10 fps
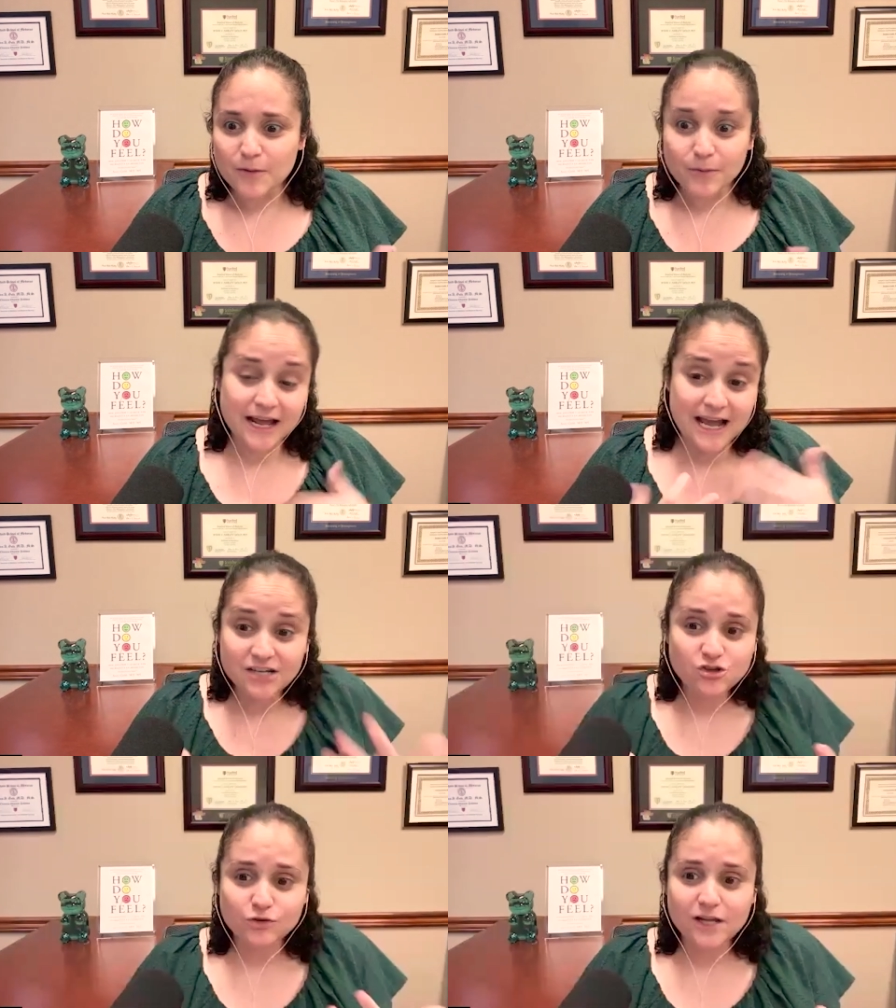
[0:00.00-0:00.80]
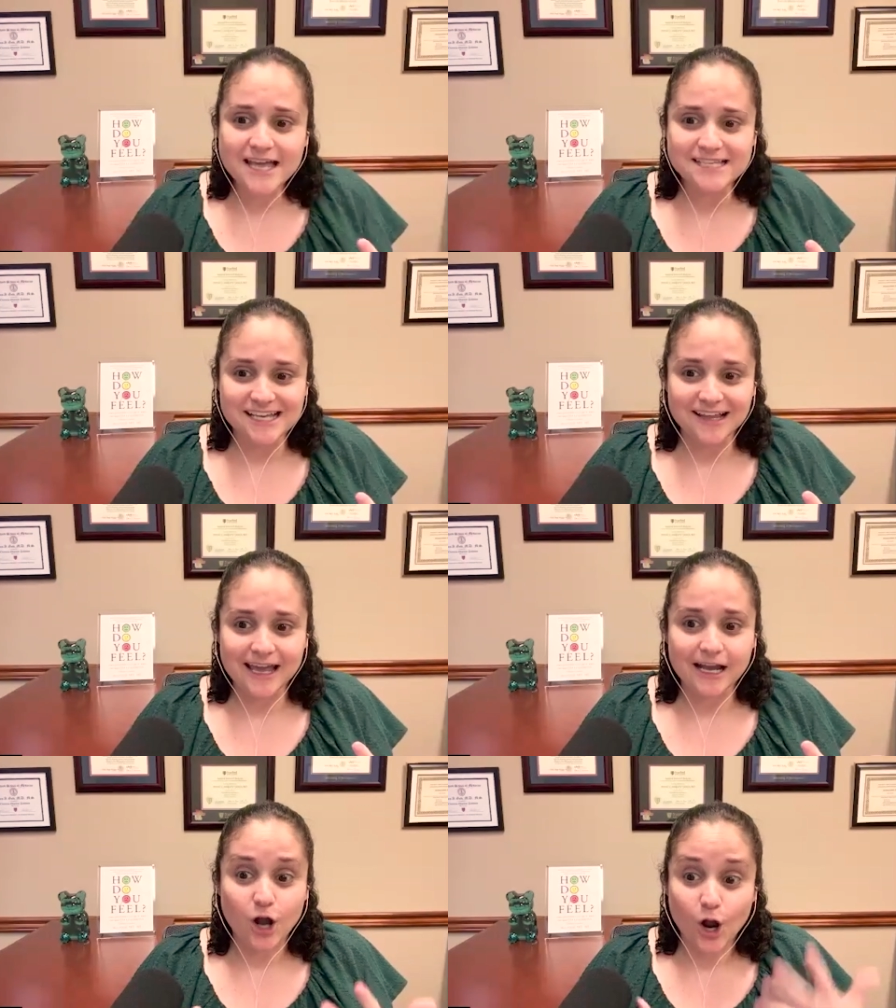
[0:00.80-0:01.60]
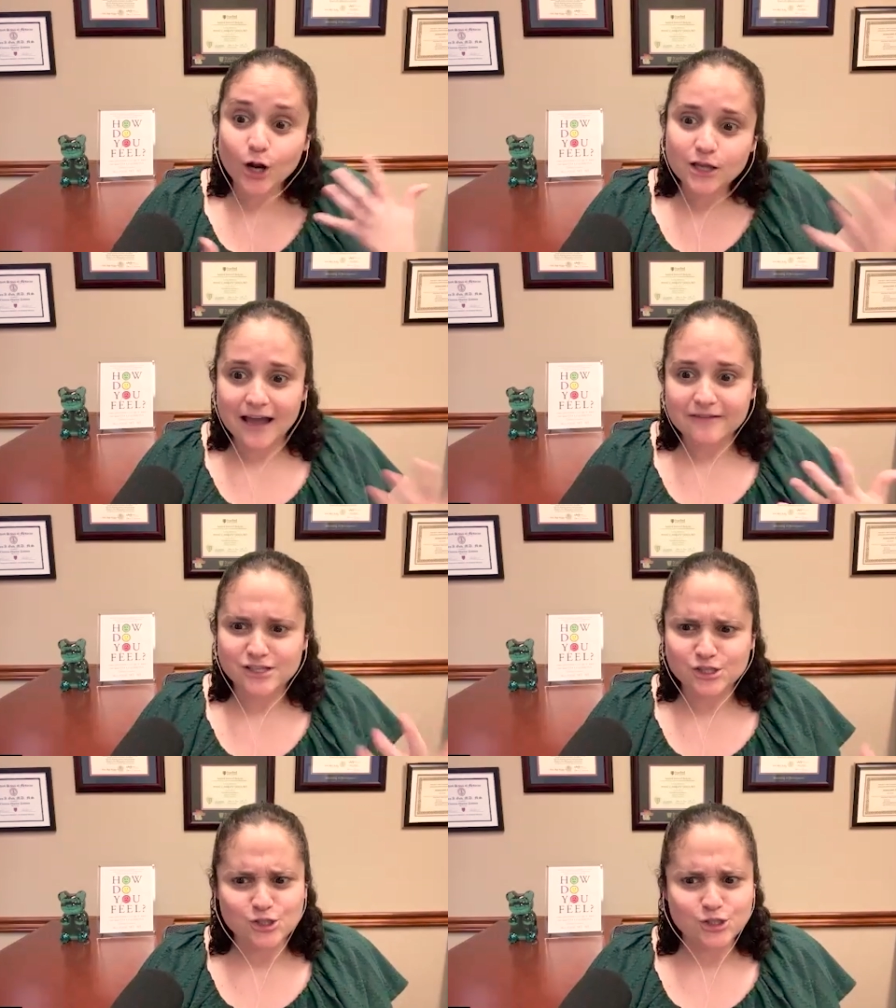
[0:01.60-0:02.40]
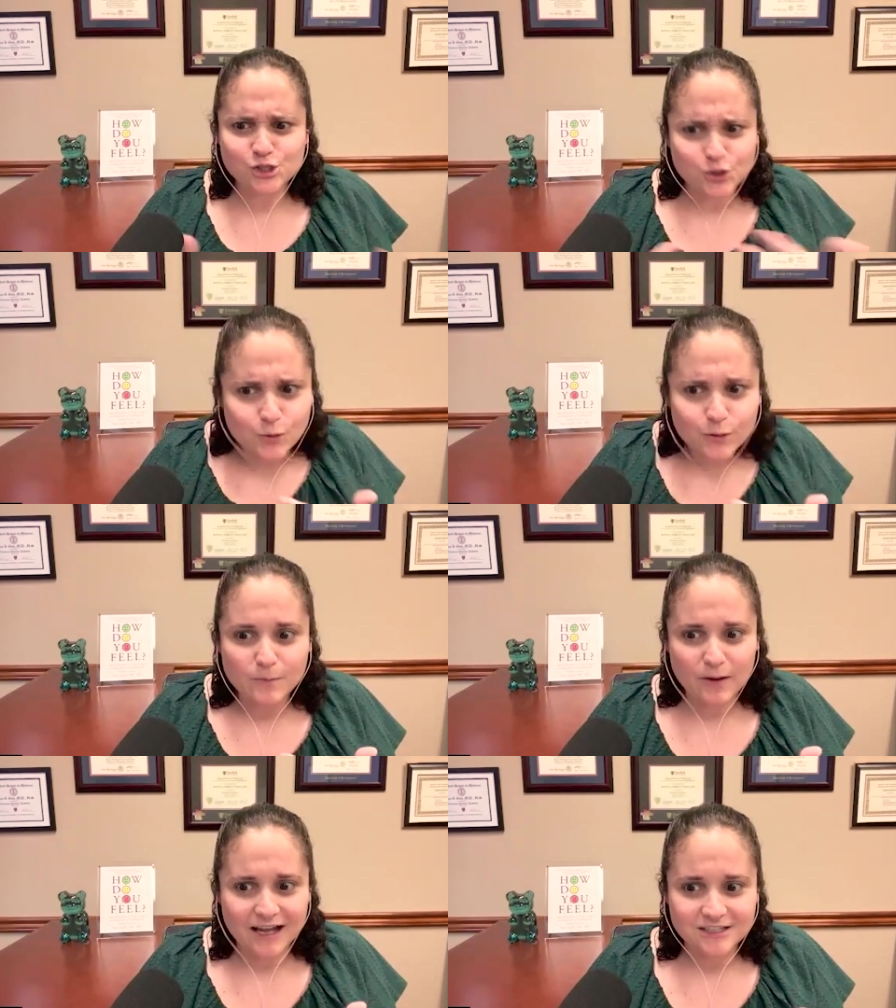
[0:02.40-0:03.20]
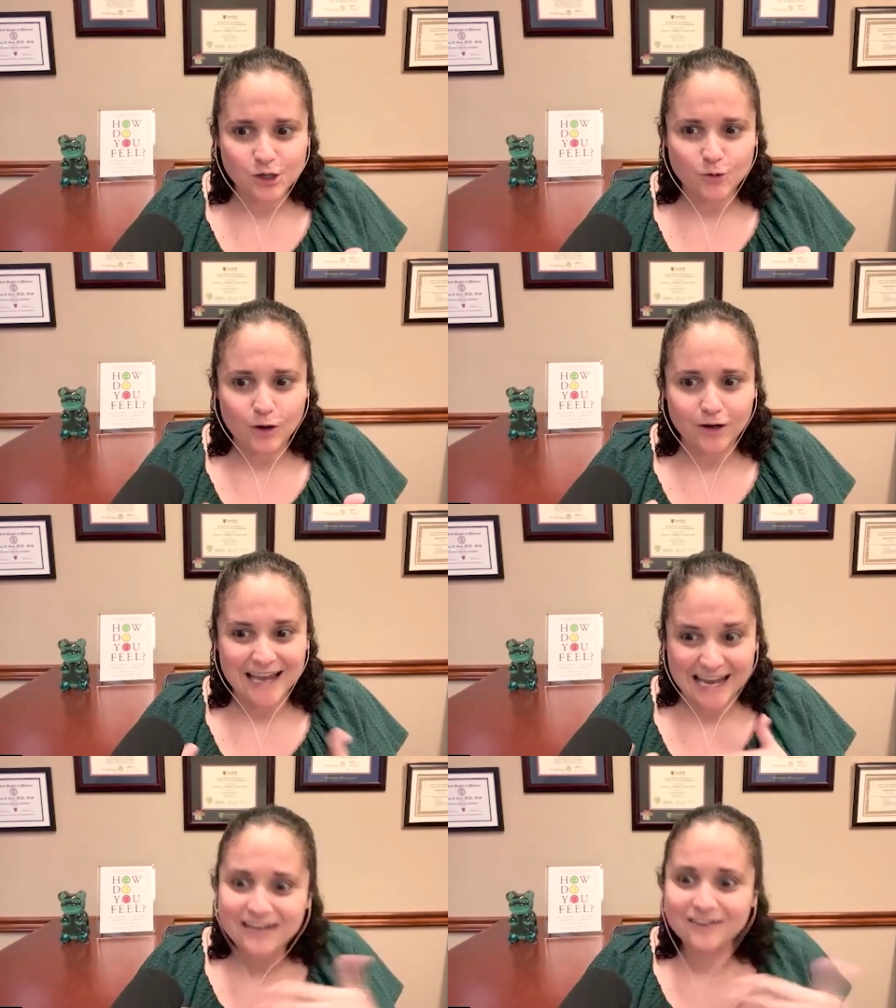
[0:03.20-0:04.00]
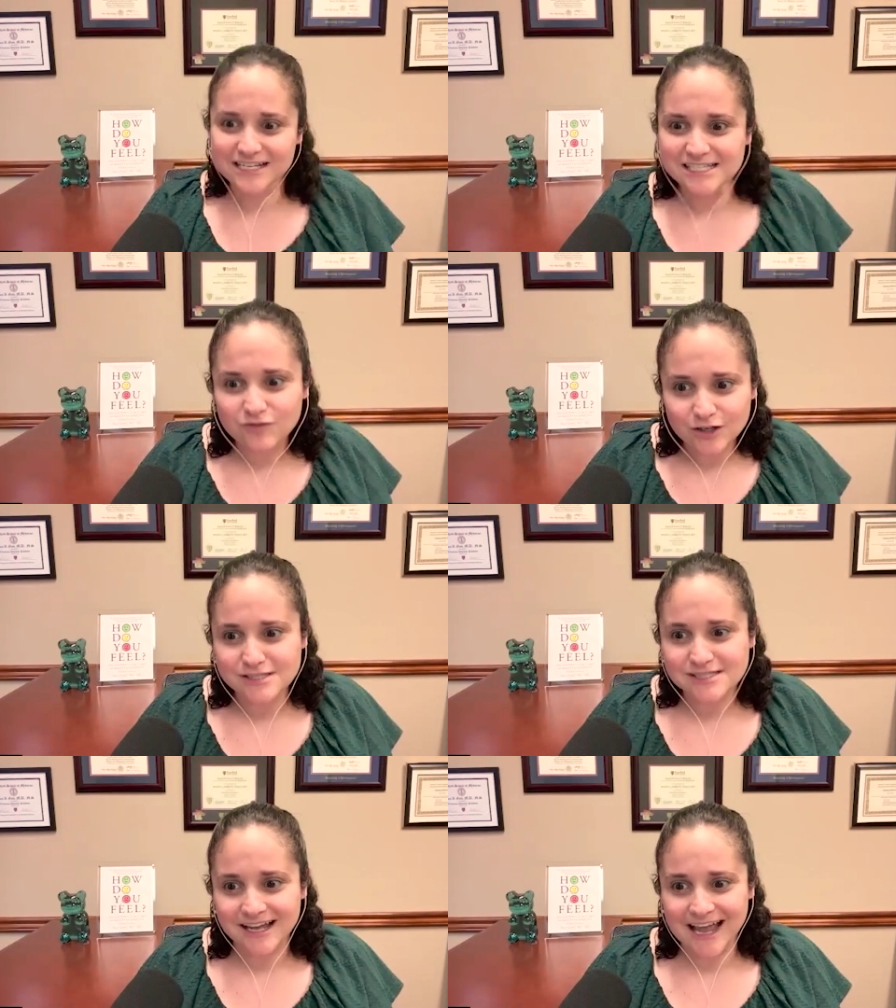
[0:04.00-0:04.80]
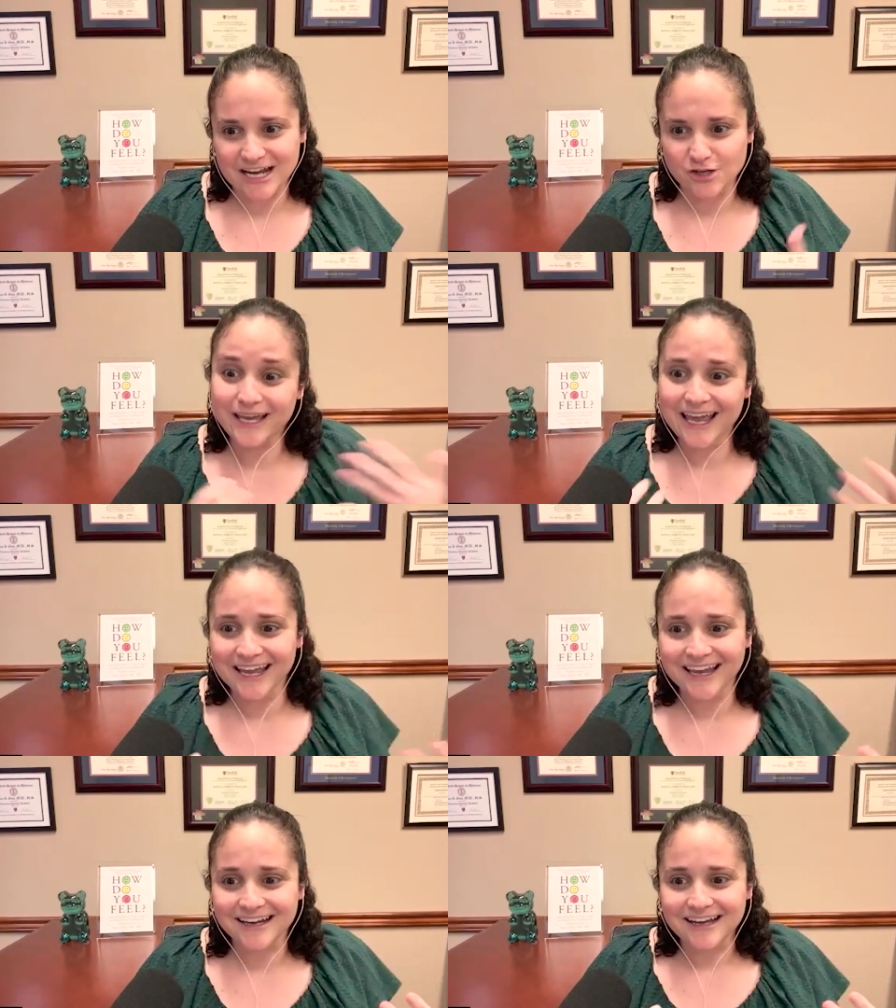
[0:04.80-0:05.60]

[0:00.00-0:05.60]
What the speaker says: But I had to realize that like our lives do impact our work and vice versa. And you can't